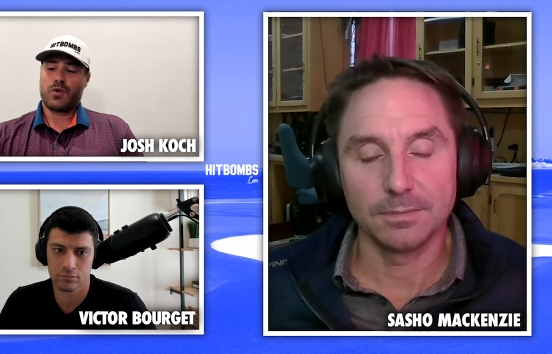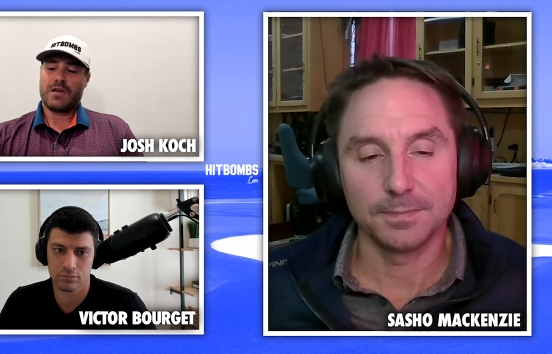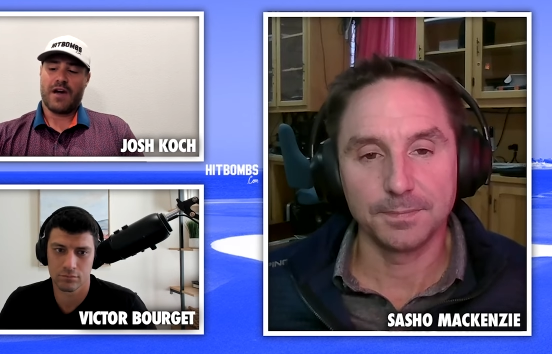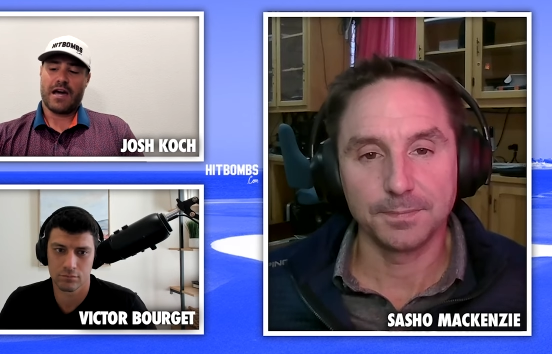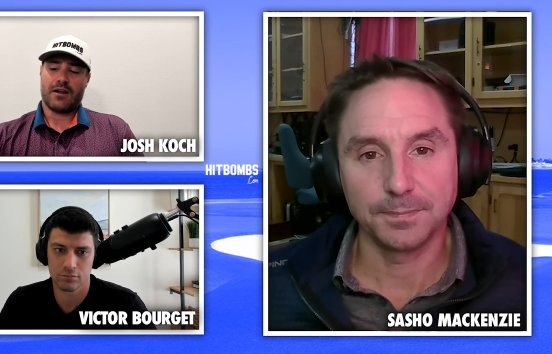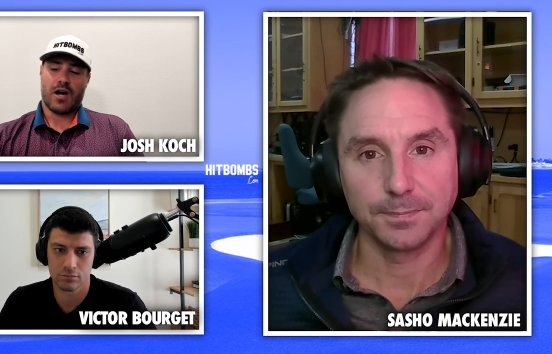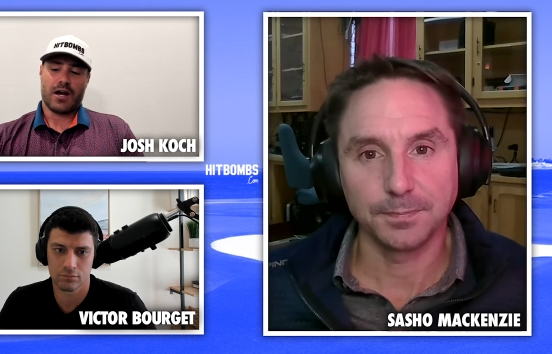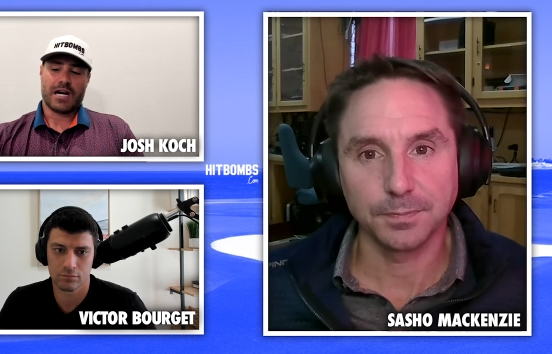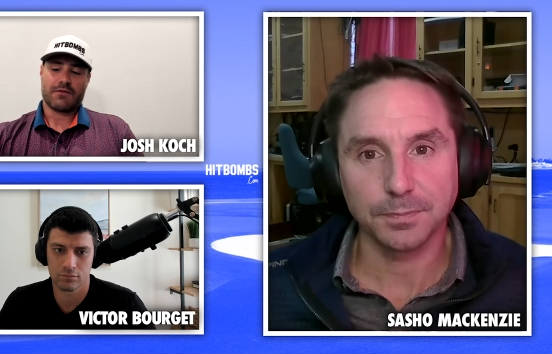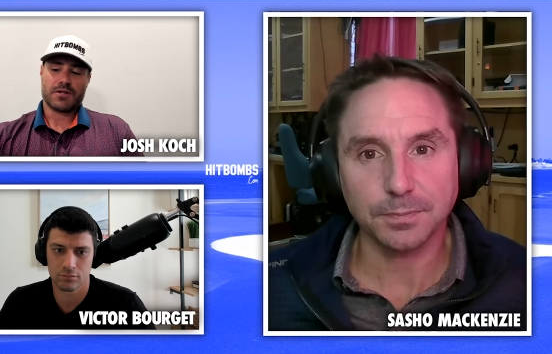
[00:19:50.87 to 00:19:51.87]
Speaker 1: we've had a
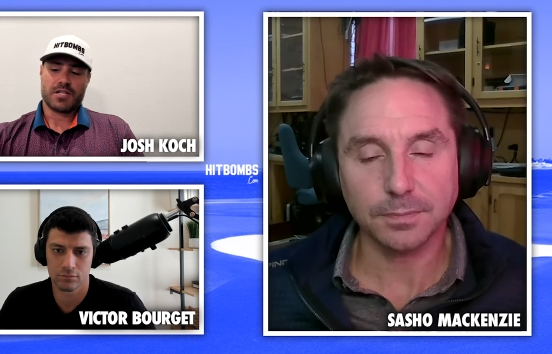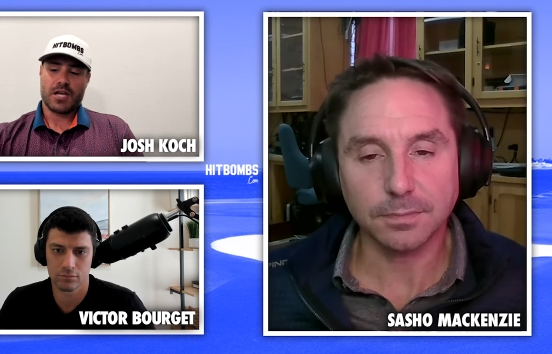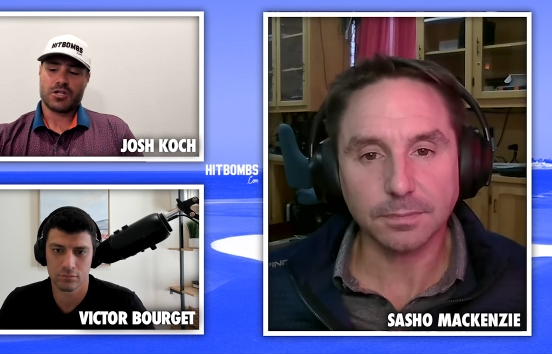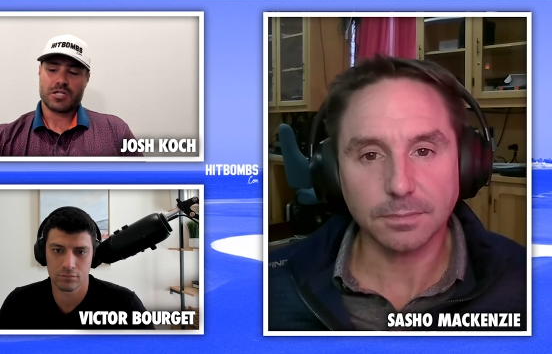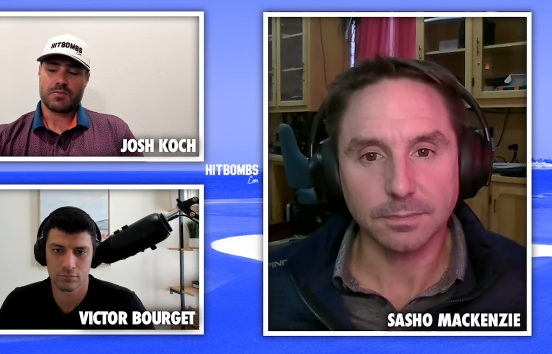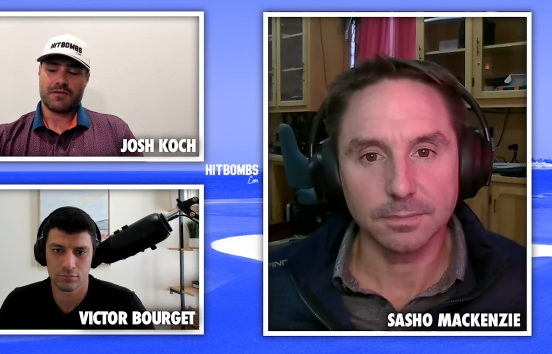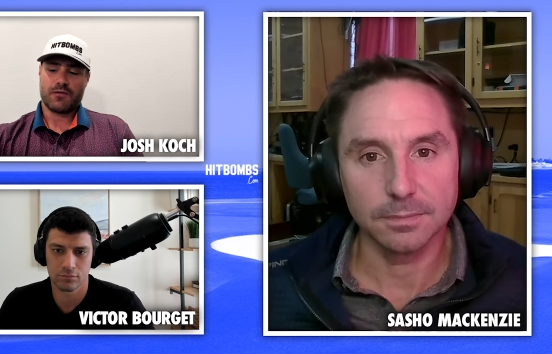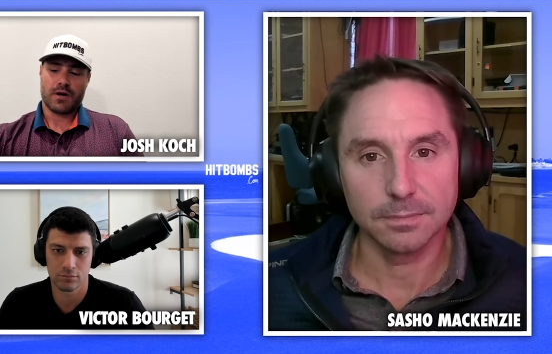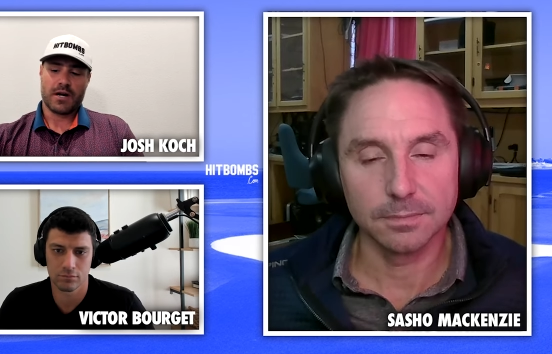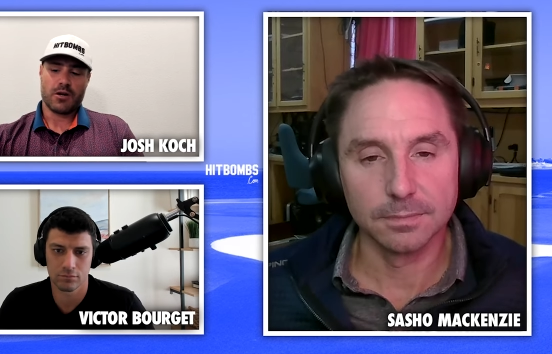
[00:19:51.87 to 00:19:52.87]
lot of conversations
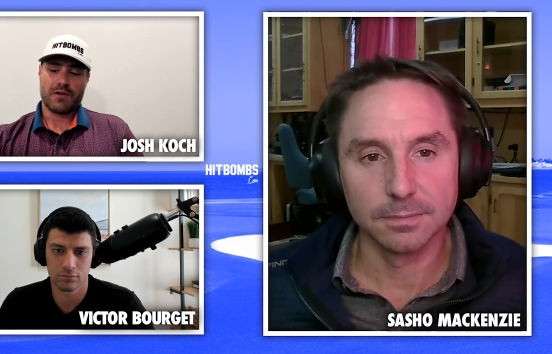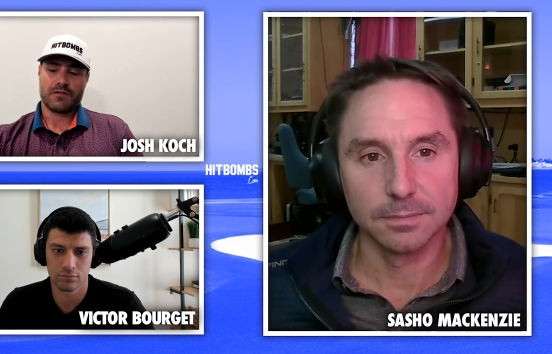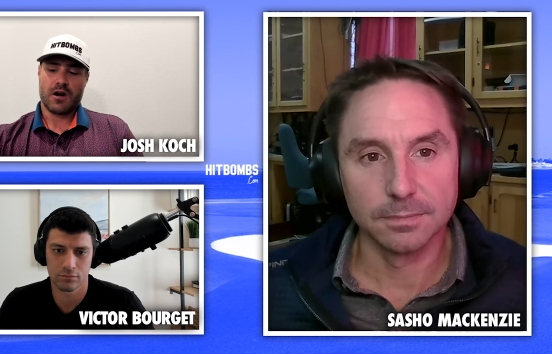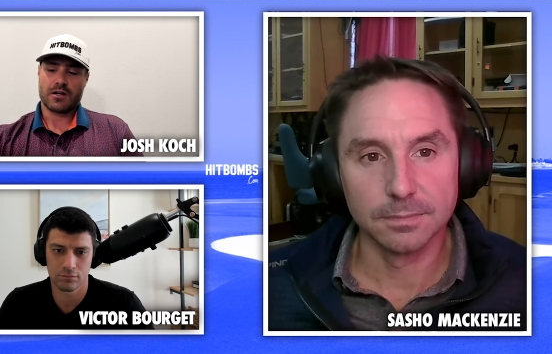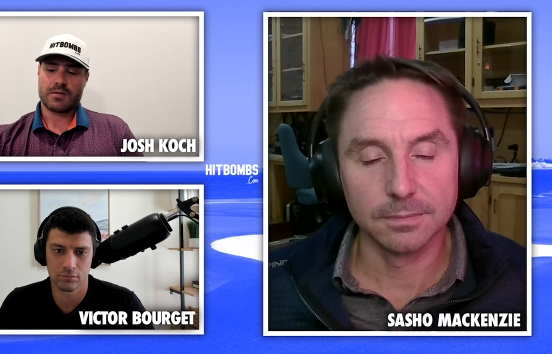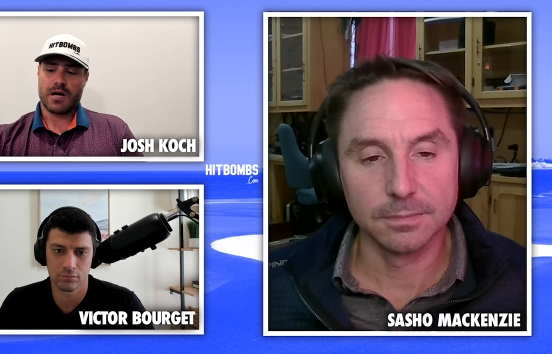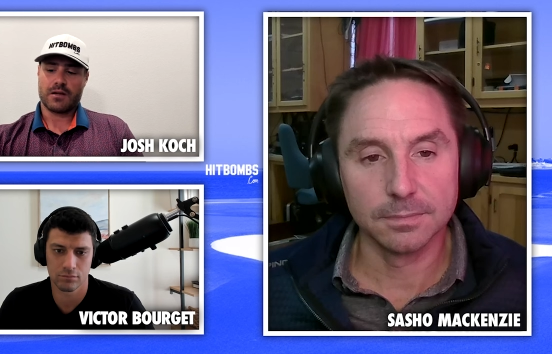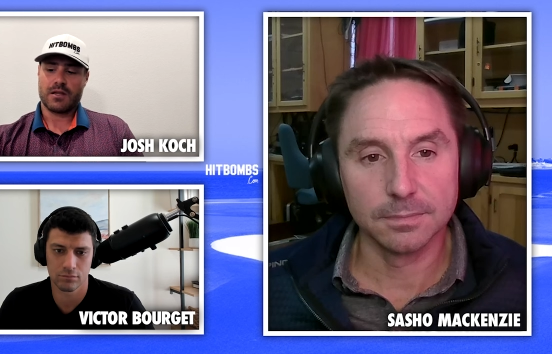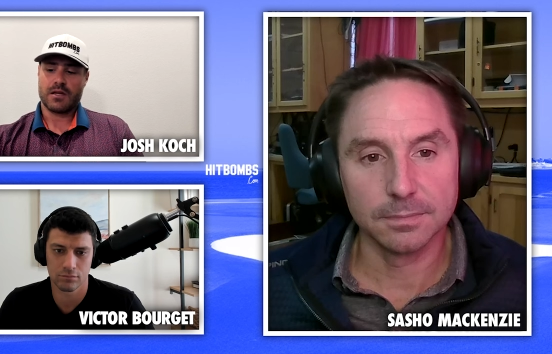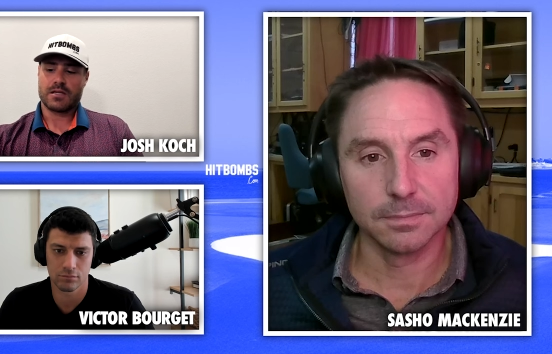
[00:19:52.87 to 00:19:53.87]
before, and I know we've talked
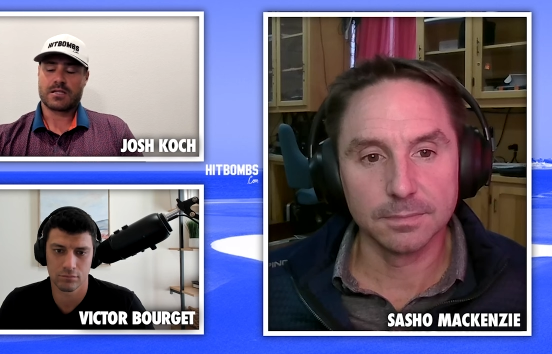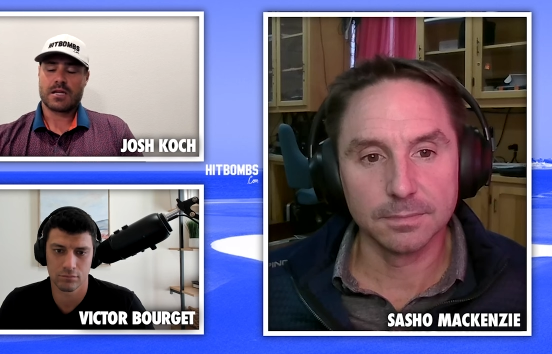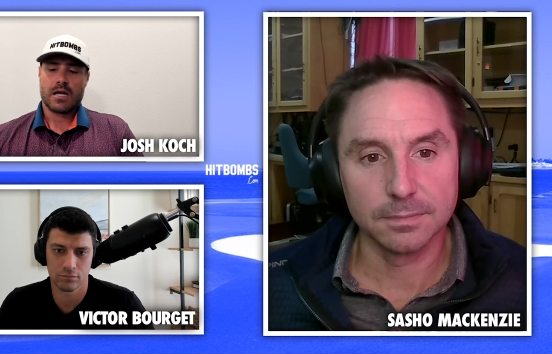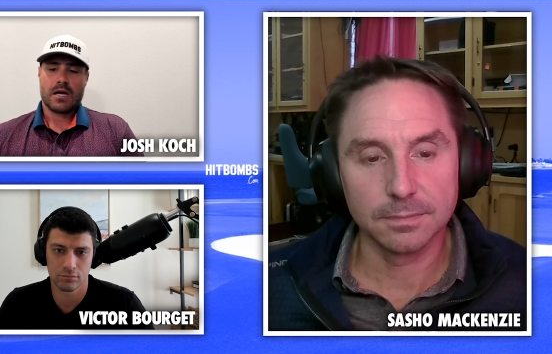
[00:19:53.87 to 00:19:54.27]
about this